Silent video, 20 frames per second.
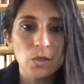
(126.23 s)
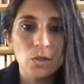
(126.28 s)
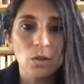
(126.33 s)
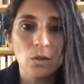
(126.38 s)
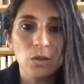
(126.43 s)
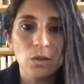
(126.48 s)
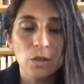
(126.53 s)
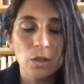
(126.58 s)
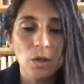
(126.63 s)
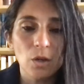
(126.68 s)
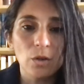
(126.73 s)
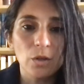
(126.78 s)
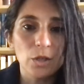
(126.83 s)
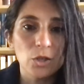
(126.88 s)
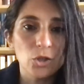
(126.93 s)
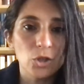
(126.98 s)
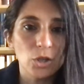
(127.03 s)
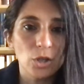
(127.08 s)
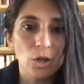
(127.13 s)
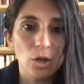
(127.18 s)
on the
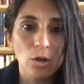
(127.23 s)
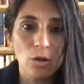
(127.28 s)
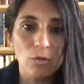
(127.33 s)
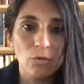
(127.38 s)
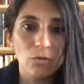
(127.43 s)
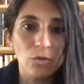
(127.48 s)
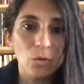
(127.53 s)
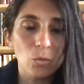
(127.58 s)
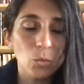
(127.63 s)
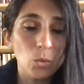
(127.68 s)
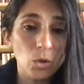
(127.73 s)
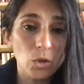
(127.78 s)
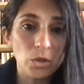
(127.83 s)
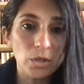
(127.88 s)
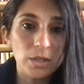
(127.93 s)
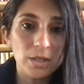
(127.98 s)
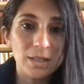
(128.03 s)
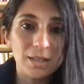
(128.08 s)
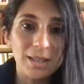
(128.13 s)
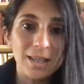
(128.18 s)
origin of
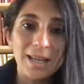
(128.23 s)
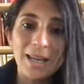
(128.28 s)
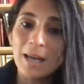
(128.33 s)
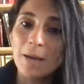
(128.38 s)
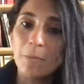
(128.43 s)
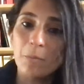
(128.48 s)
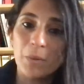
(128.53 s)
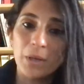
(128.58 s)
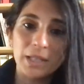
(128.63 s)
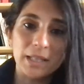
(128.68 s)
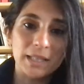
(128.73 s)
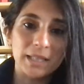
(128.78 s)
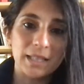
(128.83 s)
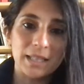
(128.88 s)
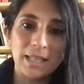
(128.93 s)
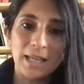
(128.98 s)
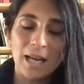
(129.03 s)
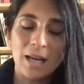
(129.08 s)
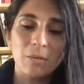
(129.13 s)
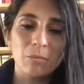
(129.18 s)
words. But
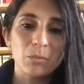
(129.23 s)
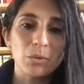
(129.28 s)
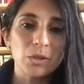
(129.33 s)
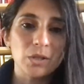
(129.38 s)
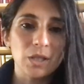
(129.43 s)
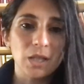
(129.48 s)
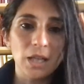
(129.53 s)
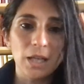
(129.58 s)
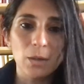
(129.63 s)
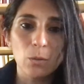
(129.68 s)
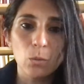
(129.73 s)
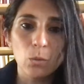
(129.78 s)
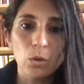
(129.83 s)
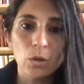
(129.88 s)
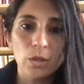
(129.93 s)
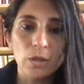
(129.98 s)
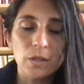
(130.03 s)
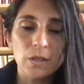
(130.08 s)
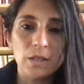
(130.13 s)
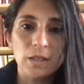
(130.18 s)
numbers, like
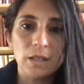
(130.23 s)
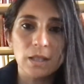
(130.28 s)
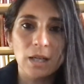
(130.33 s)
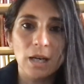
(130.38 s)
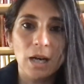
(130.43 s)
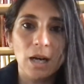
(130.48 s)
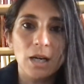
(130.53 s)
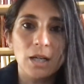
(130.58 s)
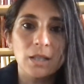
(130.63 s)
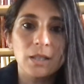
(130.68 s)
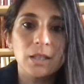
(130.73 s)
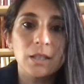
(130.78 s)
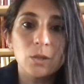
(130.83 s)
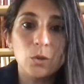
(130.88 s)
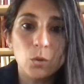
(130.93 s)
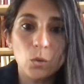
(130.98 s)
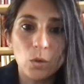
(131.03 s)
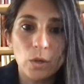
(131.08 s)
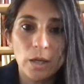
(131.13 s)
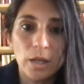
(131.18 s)
words, are the
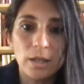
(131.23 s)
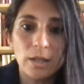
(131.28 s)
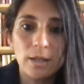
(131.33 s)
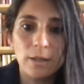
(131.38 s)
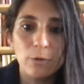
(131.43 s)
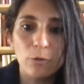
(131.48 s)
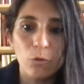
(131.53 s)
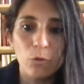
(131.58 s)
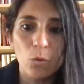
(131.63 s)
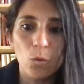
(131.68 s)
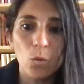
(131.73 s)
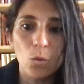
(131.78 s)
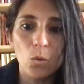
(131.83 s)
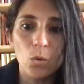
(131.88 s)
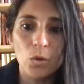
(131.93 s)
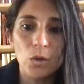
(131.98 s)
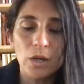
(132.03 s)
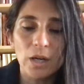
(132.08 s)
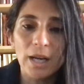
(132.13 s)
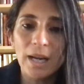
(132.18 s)
token
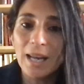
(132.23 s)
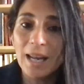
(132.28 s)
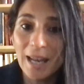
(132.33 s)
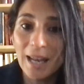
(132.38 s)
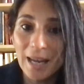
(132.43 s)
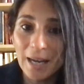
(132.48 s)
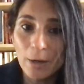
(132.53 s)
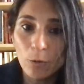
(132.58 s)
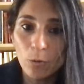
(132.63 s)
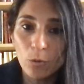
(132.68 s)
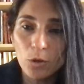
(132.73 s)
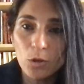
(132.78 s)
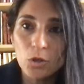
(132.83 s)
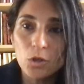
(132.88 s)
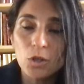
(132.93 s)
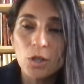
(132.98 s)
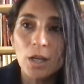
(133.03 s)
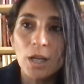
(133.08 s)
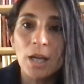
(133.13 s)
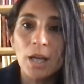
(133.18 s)
for a
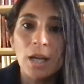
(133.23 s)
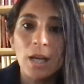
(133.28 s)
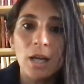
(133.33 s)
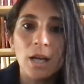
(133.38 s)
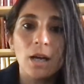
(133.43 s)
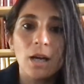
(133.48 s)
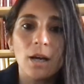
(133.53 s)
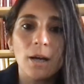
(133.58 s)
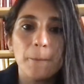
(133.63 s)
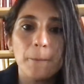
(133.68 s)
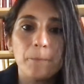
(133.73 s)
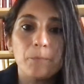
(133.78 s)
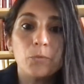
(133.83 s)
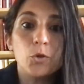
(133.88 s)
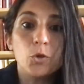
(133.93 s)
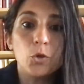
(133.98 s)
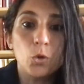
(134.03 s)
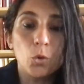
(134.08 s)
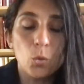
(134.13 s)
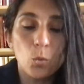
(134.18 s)
language
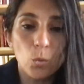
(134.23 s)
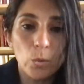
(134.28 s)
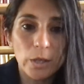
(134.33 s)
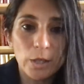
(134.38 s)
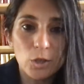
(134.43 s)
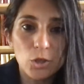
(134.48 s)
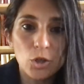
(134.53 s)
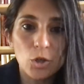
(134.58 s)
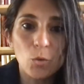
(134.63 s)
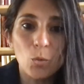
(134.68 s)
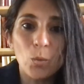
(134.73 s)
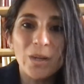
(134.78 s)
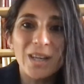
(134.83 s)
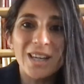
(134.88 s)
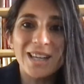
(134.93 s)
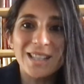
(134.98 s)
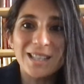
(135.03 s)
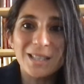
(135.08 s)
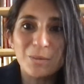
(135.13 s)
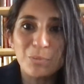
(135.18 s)
through which
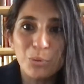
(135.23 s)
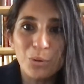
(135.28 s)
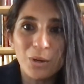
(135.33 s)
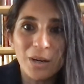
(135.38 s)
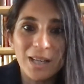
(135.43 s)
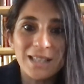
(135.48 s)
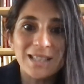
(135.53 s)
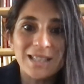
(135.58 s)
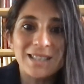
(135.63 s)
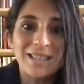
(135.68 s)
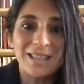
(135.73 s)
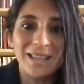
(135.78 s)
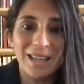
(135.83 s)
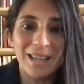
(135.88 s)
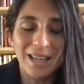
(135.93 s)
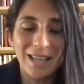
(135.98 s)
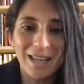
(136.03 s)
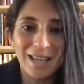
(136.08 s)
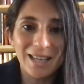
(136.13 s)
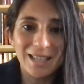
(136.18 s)
we express
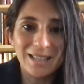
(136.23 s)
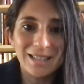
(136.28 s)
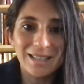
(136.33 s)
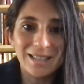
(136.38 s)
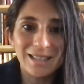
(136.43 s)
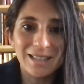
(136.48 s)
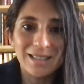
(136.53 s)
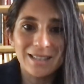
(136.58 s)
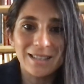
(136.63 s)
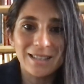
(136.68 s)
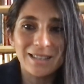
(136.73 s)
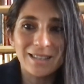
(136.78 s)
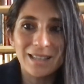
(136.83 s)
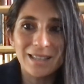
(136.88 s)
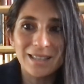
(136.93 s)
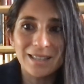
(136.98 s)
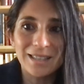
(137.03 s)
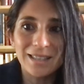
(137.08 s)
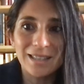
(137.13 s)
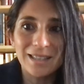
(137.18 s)
an essence
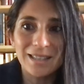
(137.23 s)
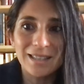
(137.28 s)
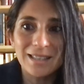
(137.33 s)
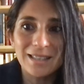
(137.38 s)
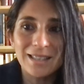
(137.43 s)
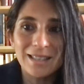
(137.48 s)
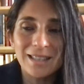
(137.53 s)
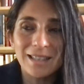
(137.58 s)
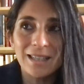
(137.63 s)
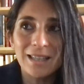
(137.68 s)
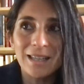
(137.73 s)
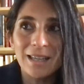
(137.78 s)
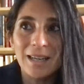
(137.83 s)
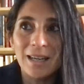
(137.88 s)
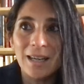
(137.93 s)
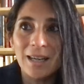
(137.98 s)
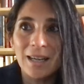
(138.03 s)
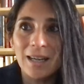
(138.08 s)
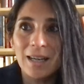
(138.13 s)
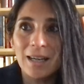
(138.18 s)
that is
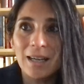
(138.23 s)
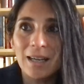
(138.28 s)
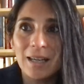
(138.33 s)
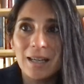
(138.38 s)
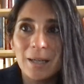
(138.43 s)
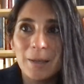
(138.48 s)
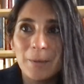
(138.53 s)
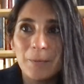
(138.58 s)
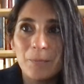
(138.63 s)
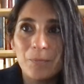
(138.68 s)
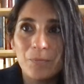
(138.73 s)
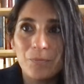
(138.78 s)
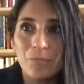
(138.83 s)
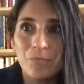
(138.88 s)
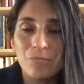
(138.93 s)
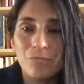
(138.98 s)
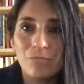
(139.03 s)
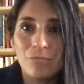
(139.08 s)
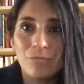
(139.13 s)
um,